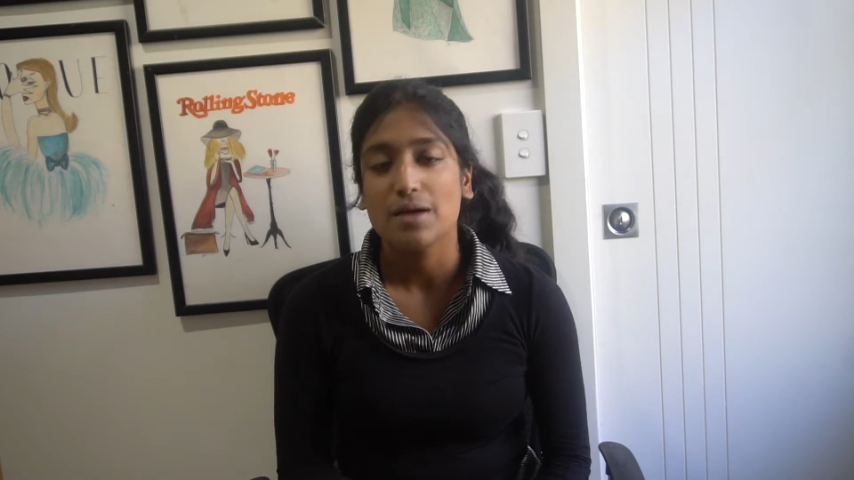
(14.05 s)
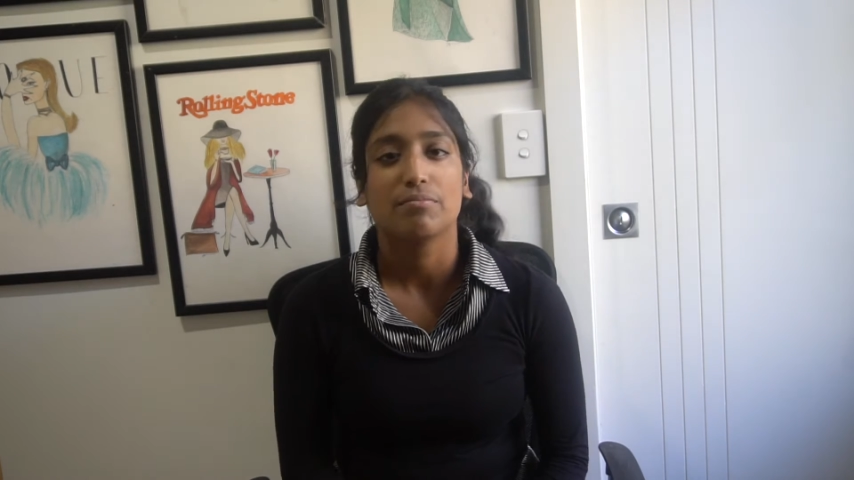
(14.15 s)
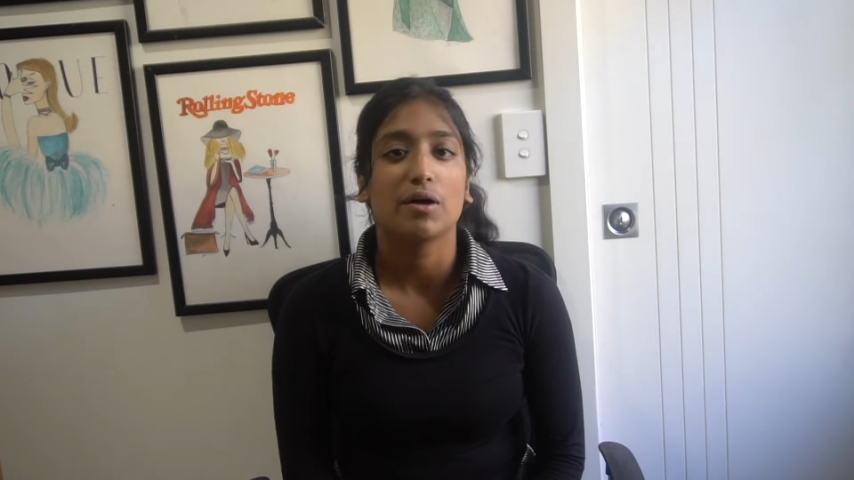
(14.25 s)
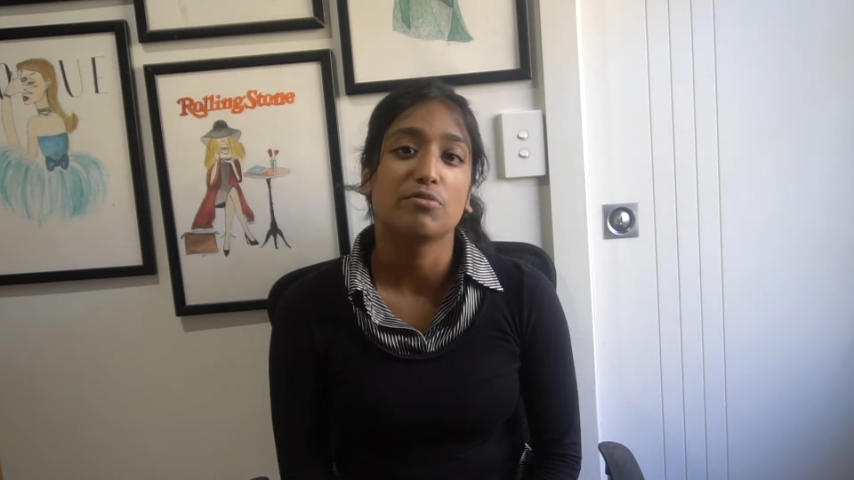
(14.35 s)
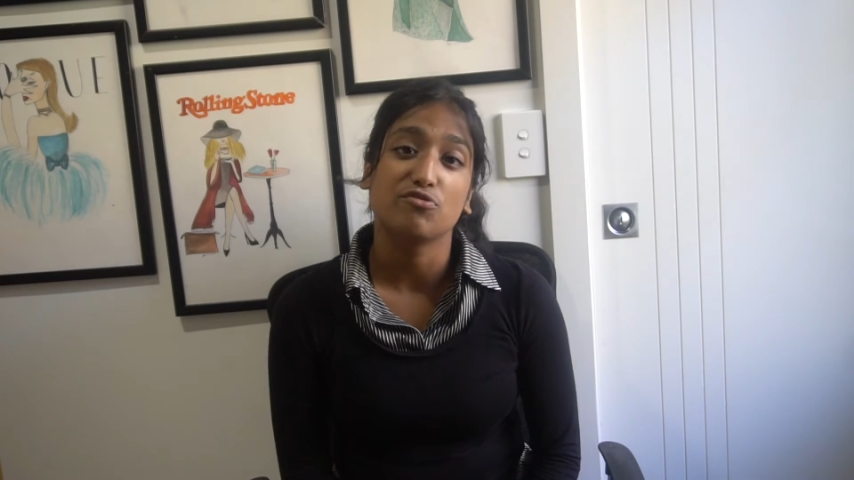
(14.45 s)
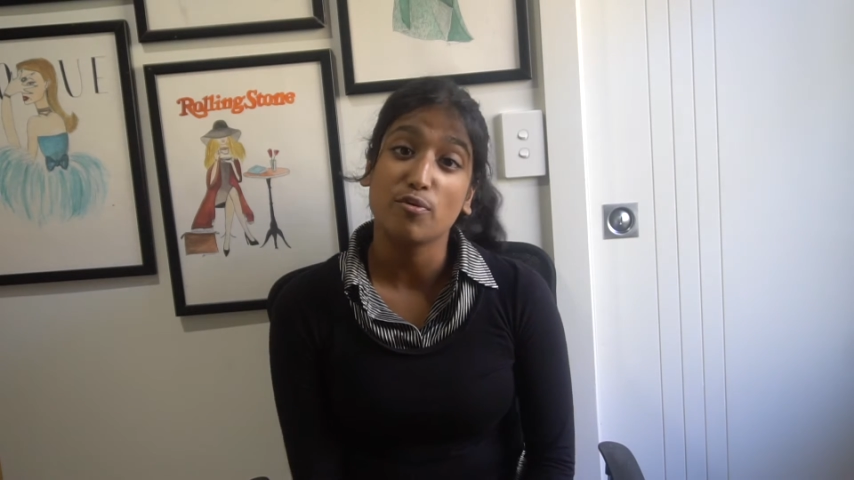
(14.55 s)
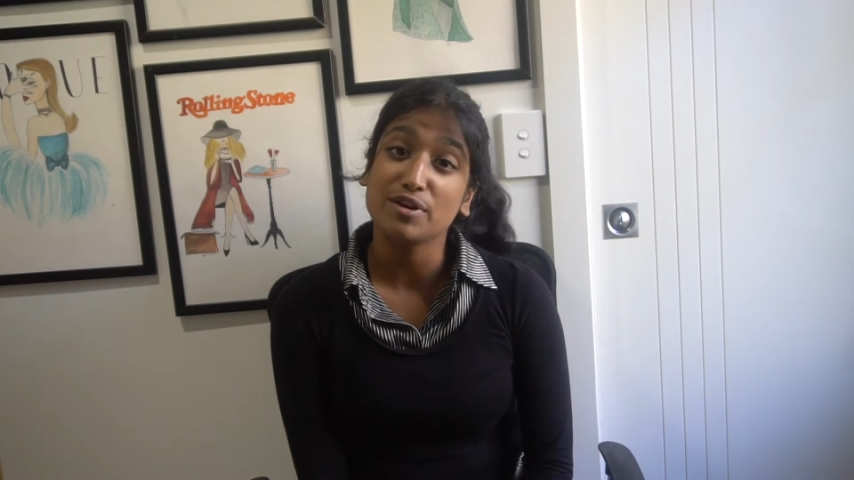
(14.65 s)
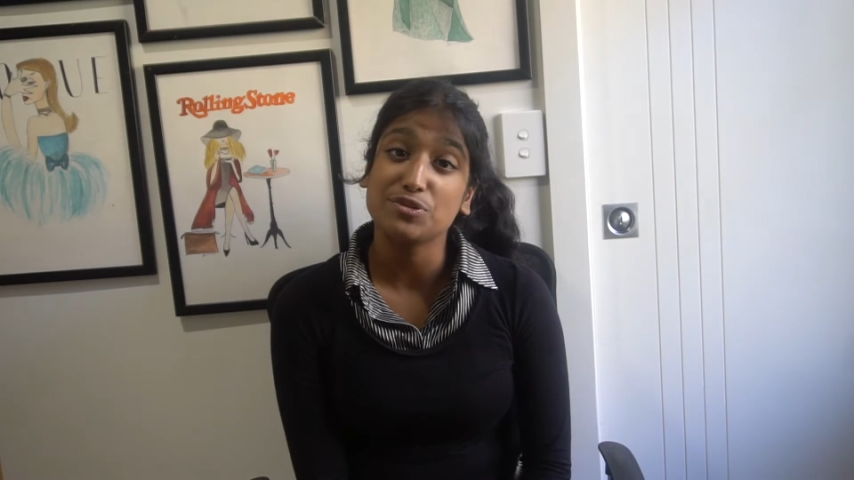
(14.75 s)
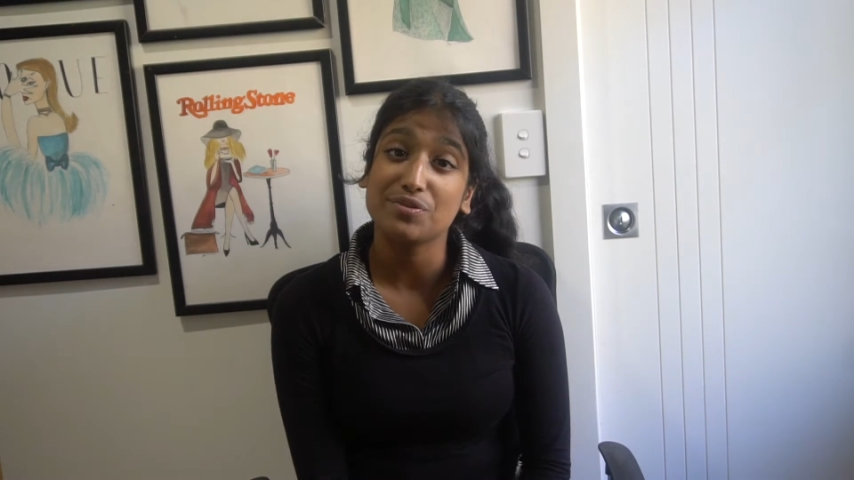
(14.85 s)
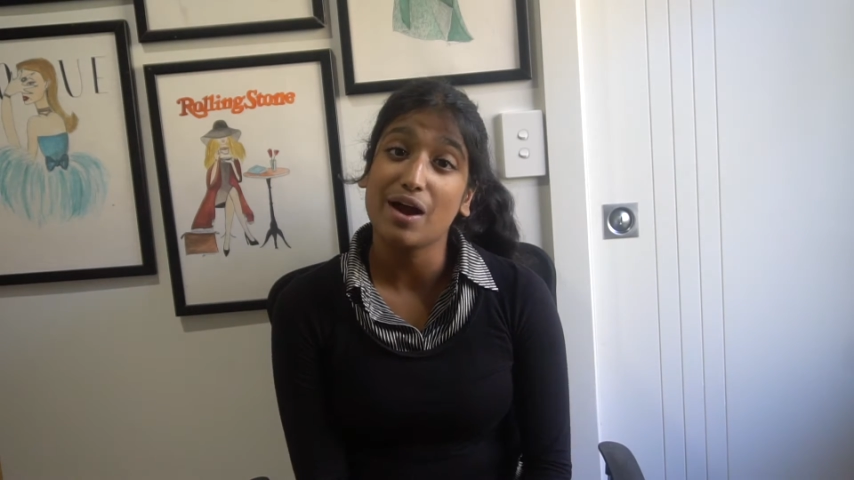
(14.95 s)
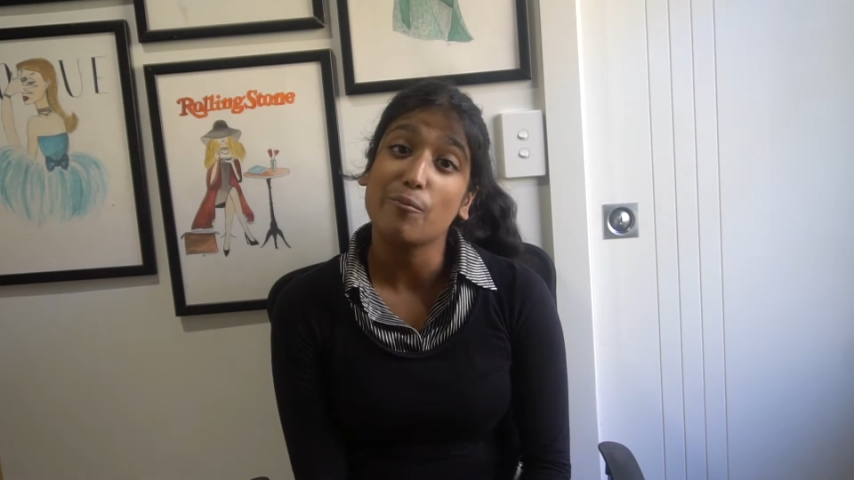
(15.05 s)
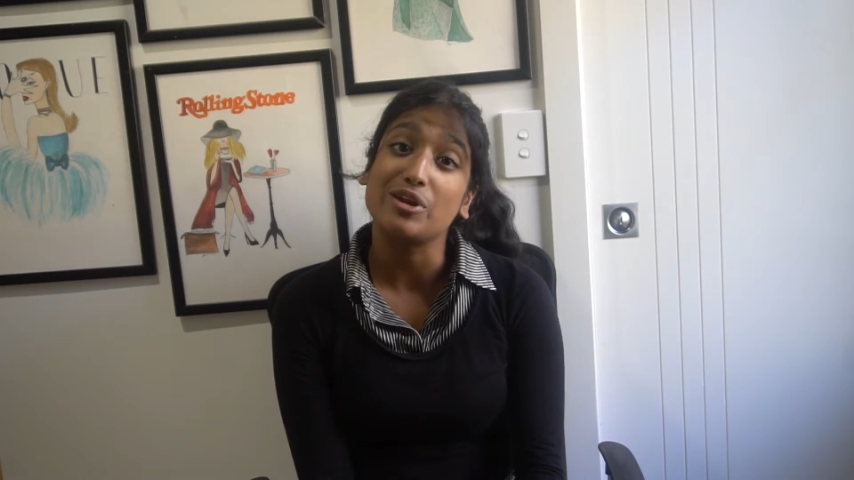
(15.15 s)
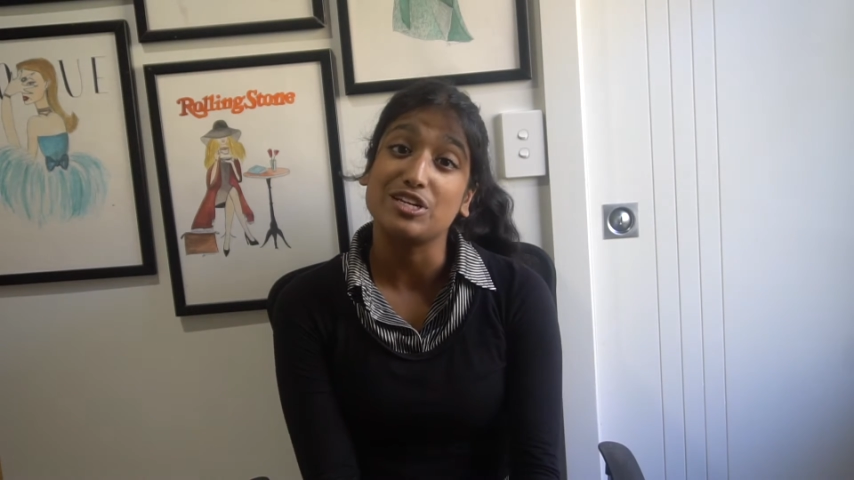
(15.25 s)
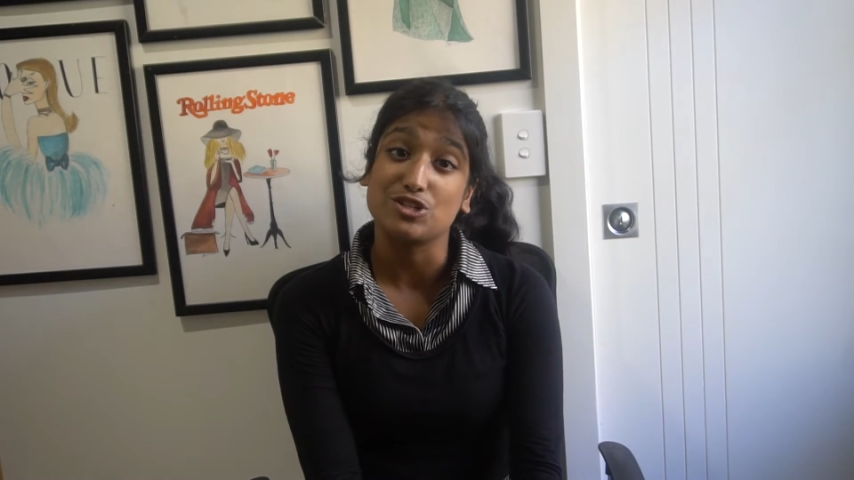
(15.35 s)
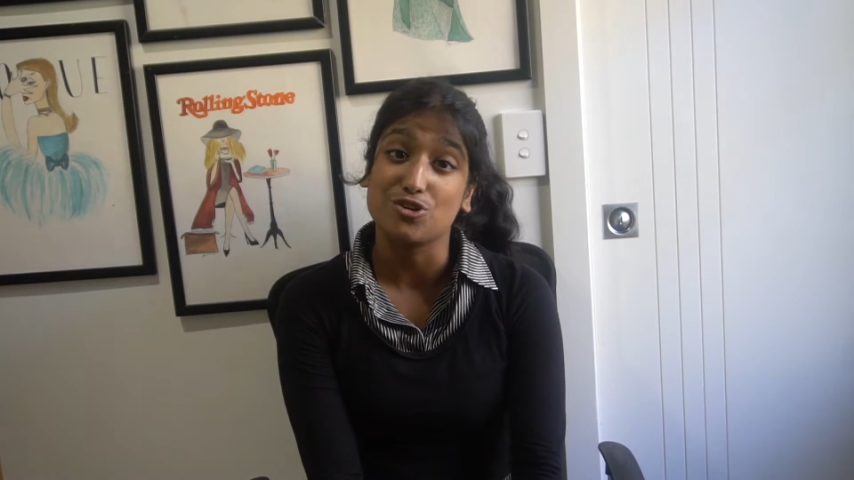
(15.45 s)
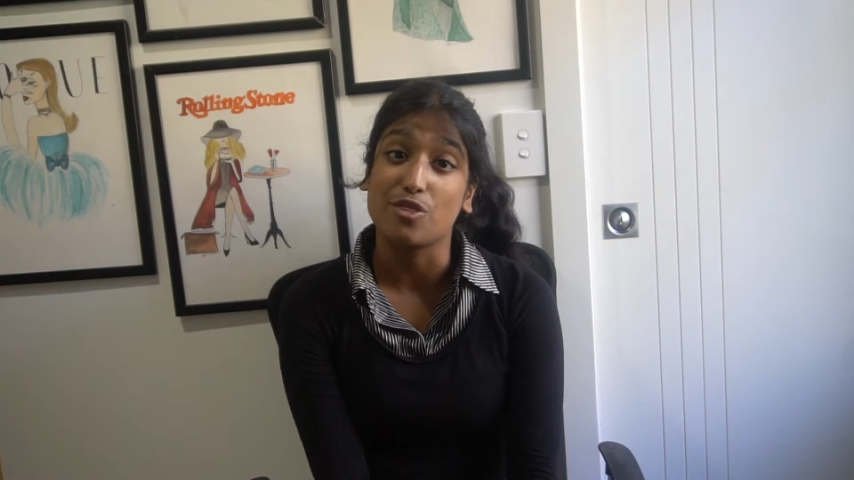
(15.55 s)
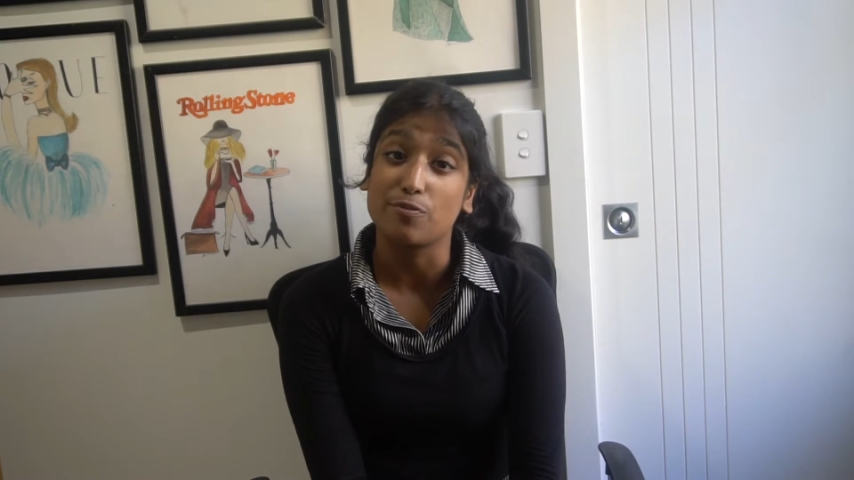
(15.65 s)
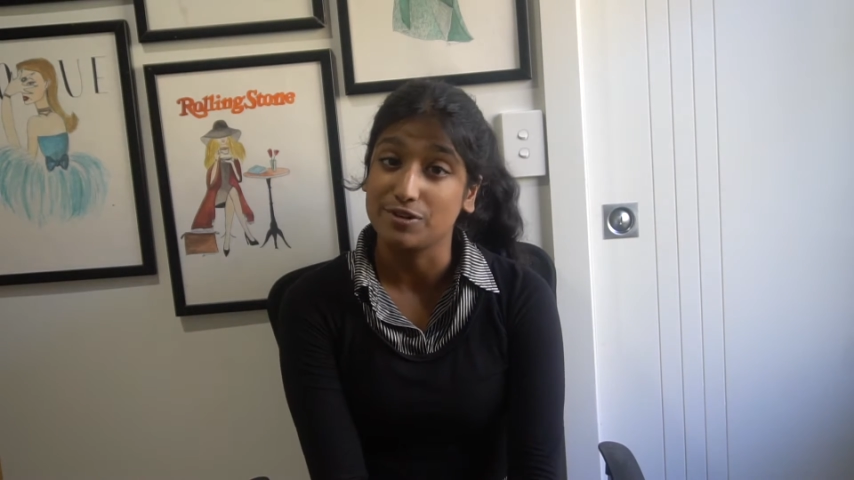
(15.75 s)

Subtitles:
but before we do that we need to know the